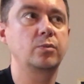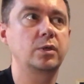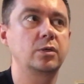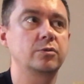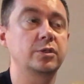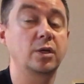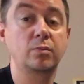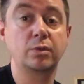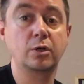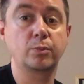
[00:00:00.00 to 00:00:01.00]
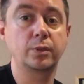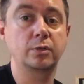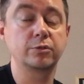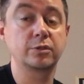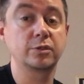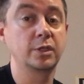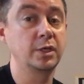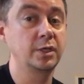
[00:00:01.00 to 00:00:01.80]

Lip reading: upload a blog post,